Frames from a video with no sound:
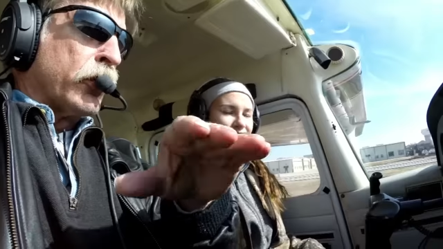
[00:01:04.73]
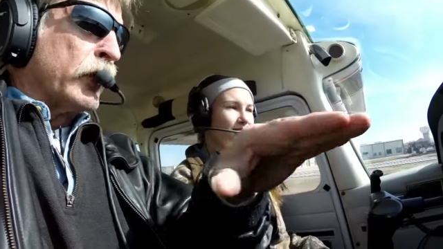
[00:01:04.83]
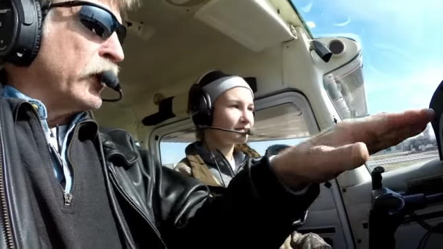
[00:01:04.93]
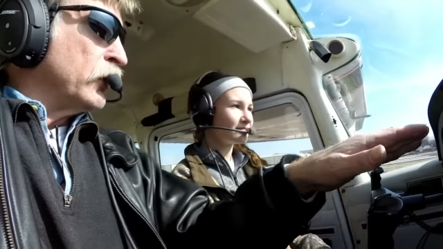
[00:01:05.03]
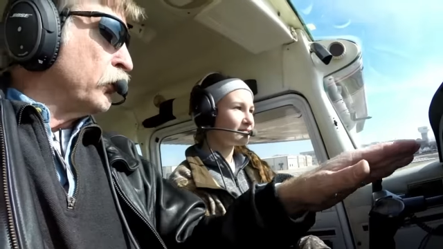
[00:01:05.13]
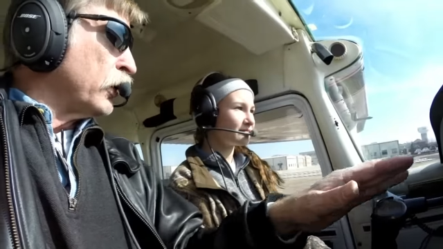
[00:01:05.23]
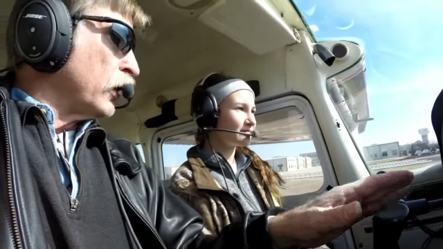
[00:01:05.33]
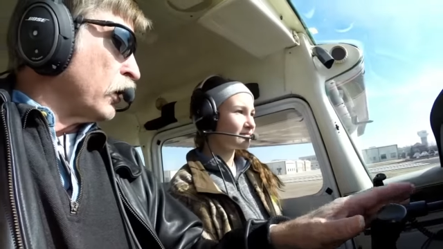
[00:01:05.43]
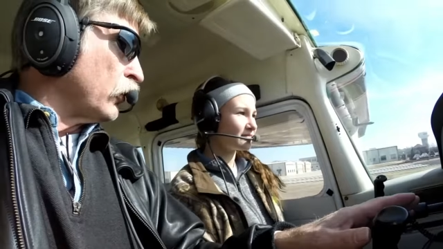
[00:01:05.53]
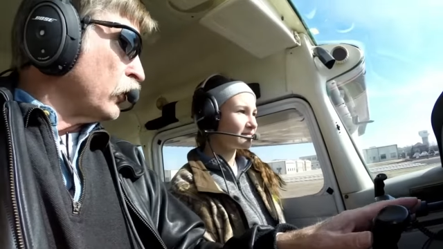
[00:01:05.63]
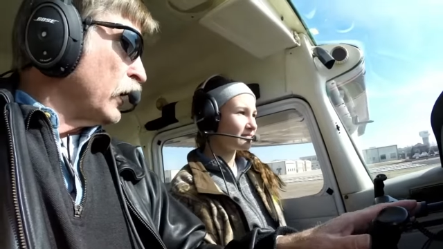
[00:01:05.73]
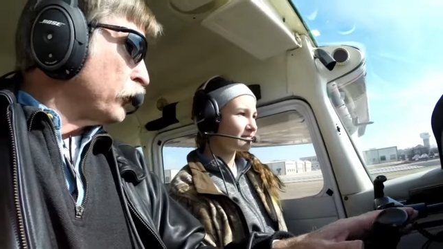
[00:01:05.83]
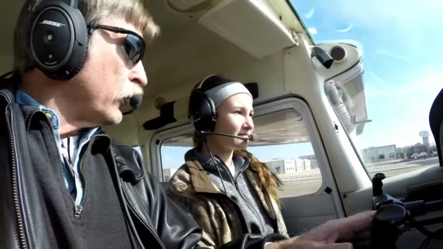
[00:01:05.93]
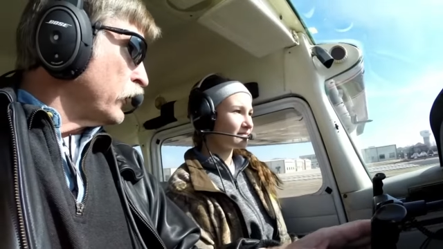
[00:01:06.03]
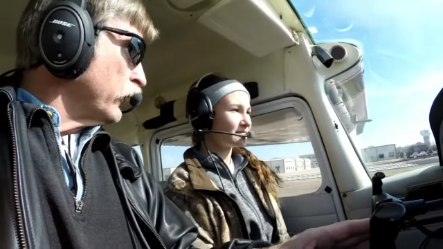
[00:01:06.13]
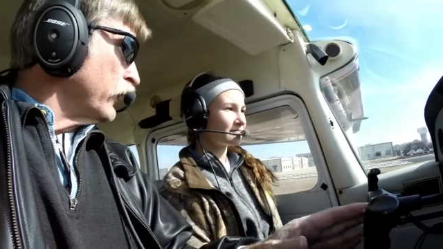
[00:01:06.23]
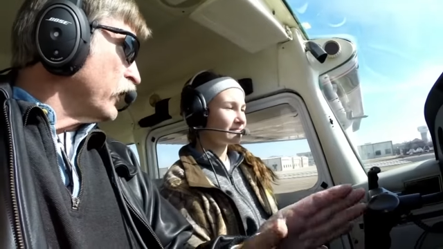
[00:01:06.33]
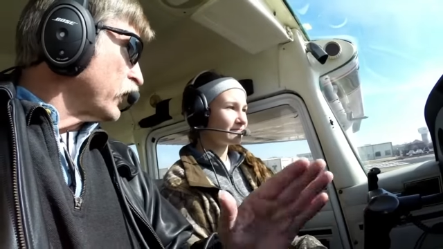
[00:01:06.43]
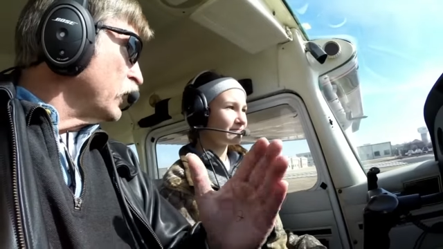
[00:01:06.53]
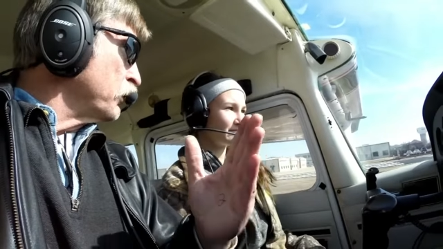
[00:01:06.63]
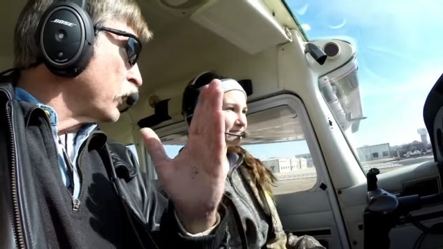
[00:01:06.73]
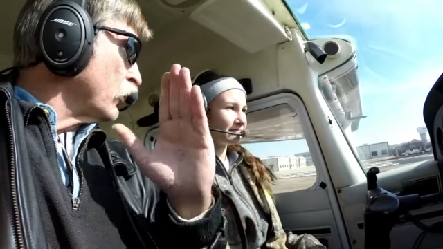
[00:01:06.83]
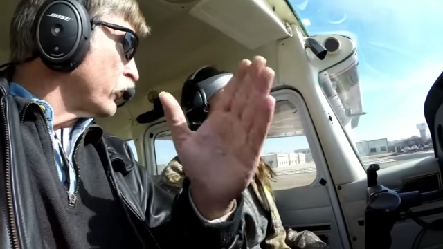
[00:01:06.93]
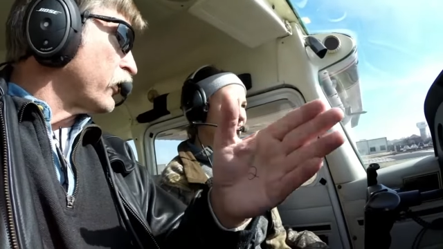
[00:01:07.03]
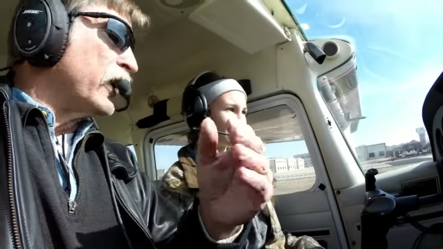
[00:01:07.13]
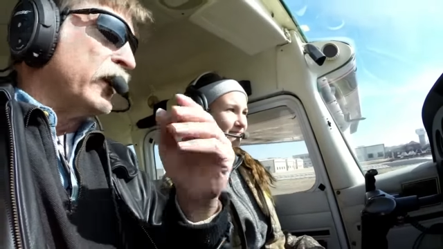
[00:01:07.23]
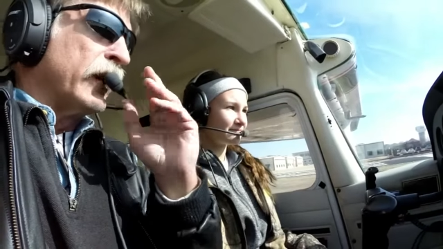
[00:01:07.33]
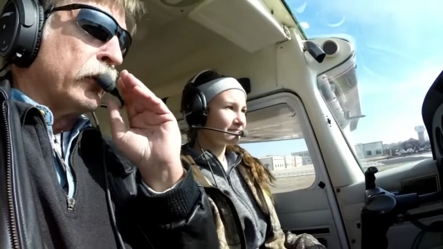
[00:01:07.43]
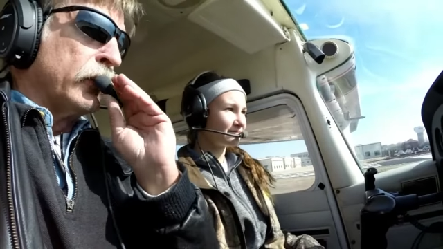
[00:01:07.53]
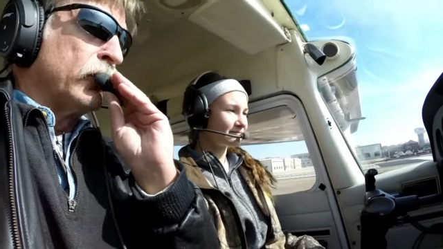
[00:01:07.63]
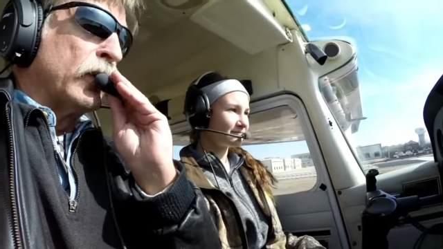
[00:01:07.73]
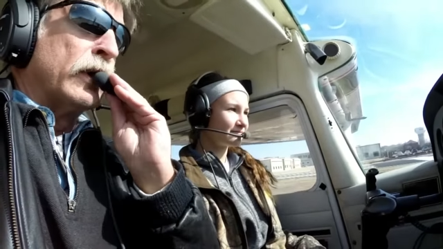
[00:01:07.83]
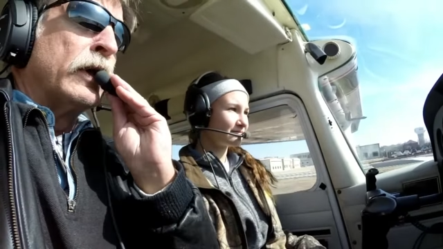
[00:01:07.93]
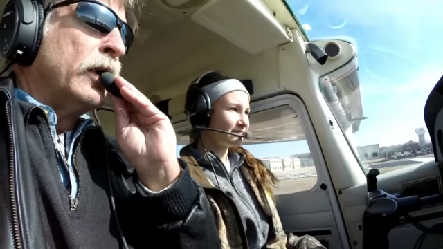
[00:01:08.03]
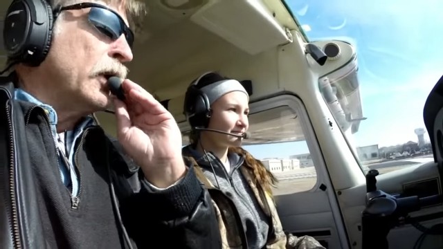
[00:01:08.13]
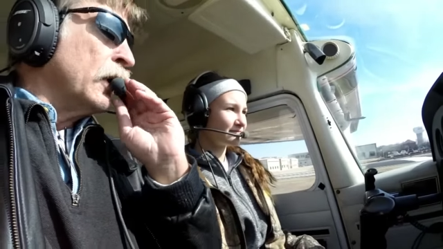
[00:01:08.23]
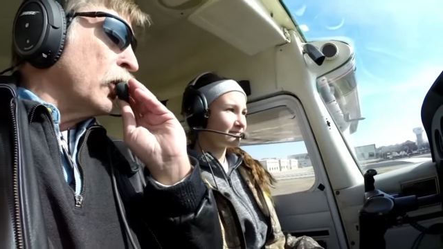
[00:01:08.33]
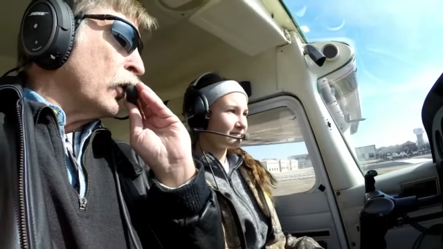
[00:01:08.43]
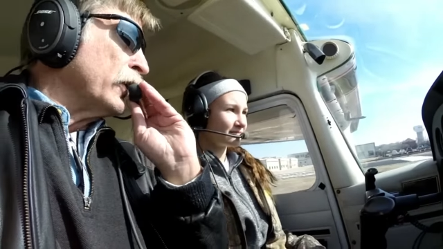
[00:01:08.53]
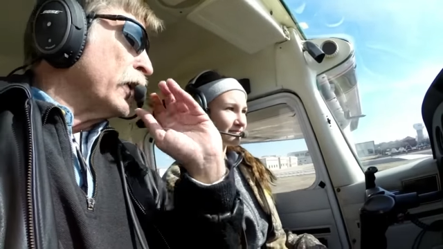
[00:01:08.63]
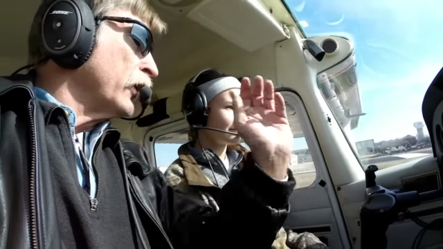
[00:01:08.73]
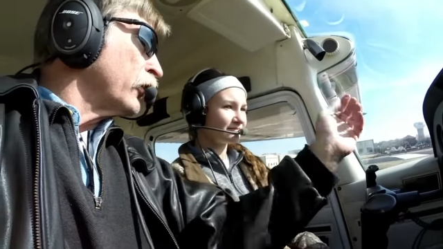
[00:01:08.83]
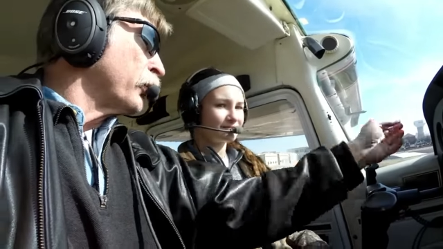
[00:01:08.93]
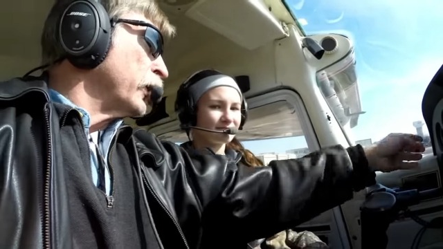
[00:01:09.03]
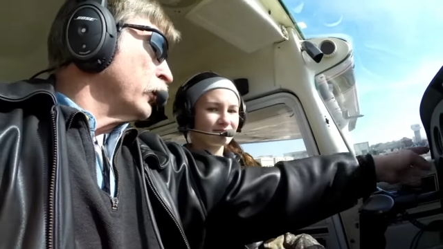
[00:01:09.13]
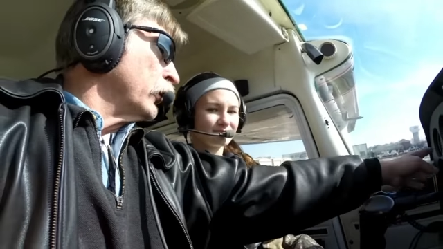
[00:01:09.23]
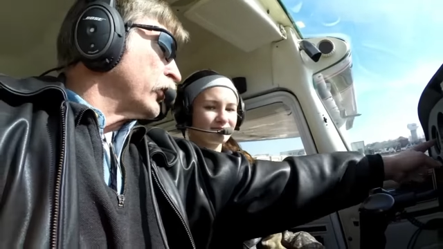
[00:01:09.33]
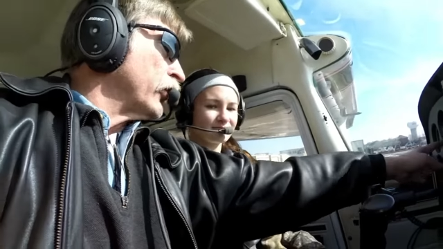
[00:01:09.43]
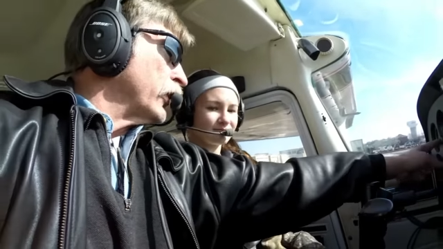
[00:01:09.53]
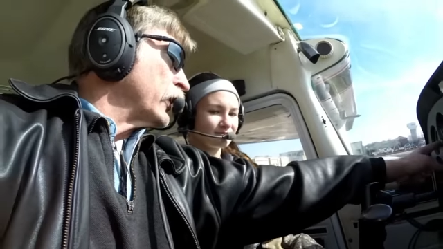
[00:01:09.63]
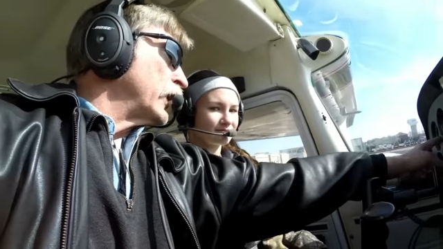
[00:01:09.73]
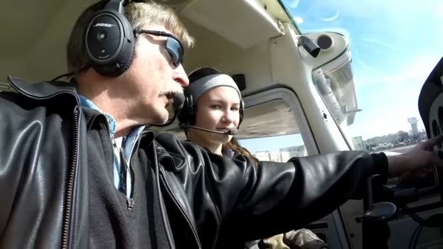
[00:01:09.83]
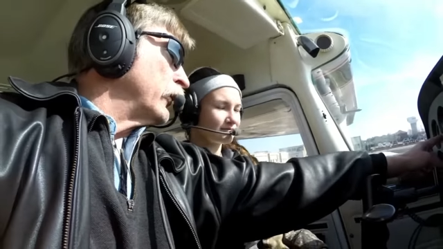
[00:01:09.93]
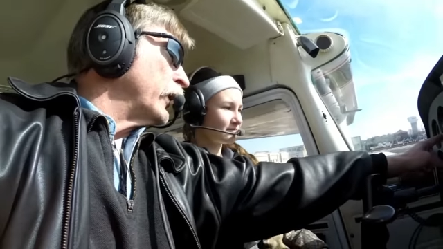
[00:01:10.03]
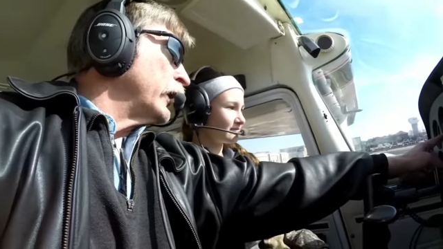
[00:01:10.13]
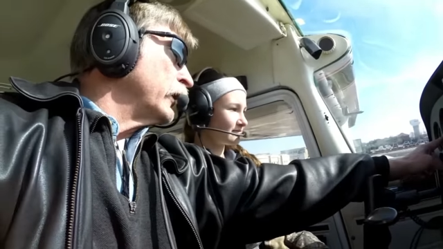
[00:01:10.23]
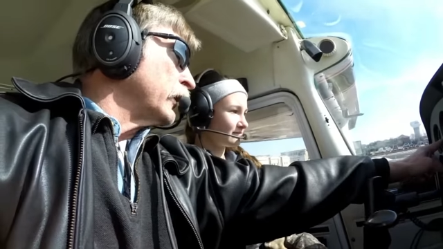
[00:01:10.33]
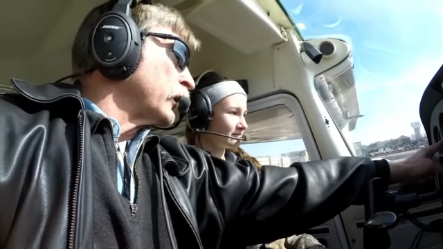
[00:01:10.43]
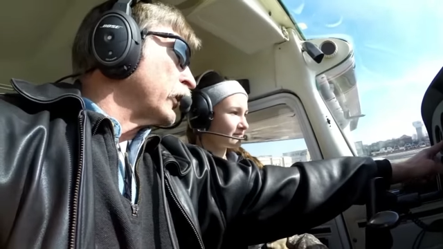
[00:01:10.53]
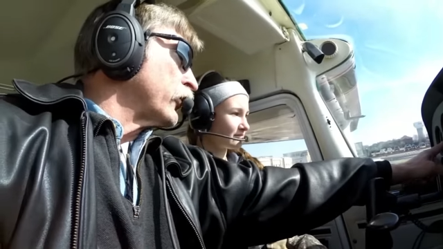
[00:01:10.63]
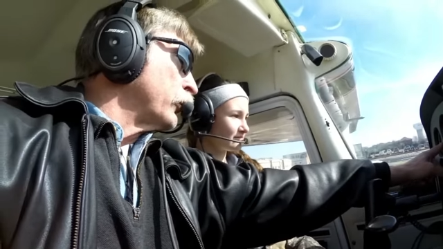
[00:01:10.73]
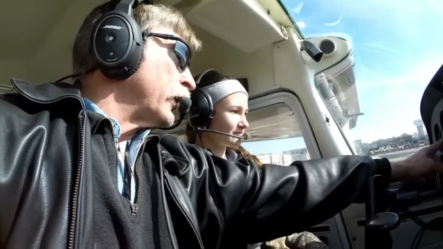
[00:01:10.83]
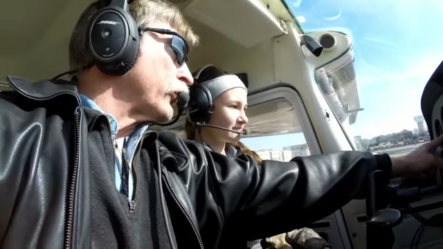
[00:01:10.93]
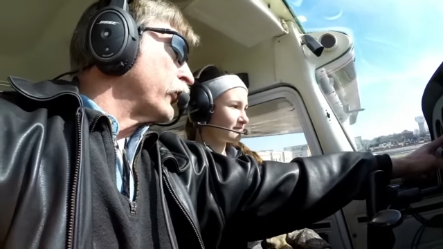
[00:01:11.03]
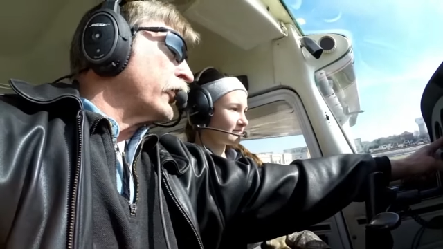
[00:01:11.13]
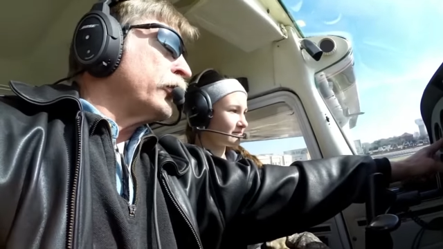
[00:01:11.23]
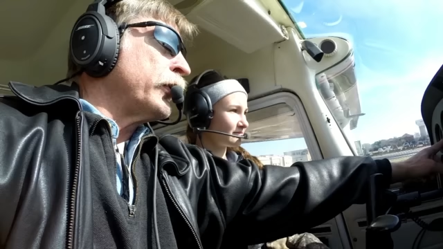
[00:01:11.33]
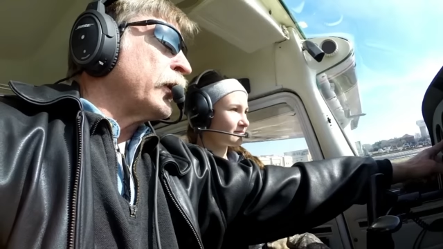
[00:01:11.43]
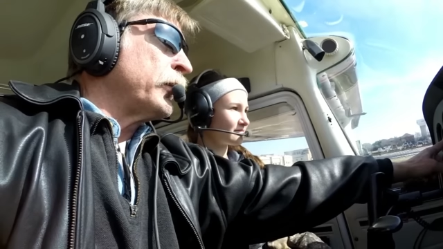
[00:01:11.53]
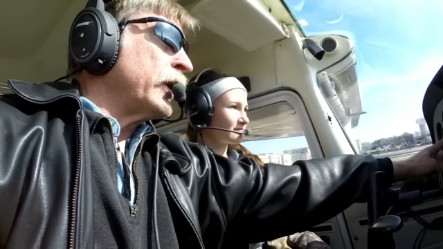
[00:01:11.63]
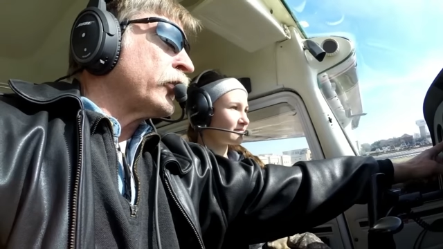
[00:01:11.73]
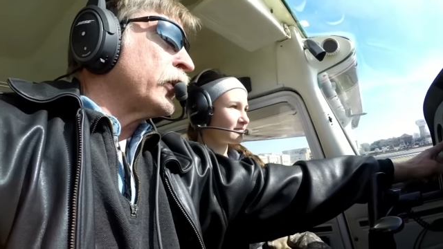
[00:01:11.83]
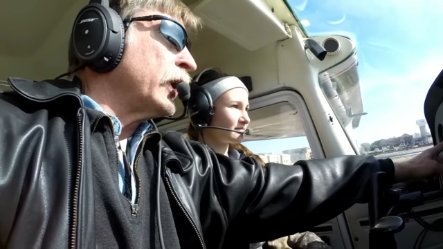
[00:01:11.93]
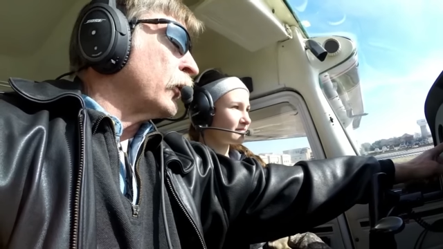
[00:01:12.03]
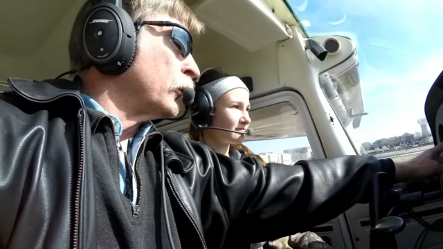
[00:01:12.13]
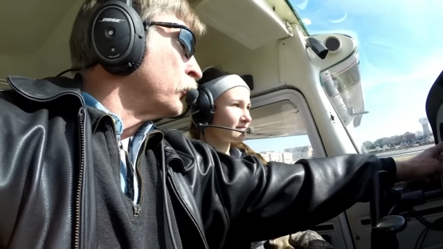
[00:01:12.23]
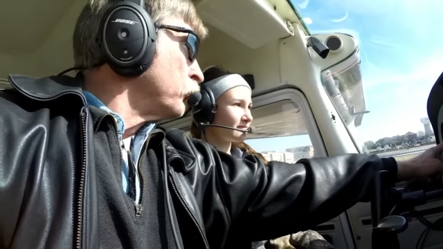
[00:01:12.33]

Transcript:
Speaker 1: So we need to put a little left rudder in there to keep it going straight down the runway. When the airspeed, which is indicated right here, gets to about 65 miles an hour,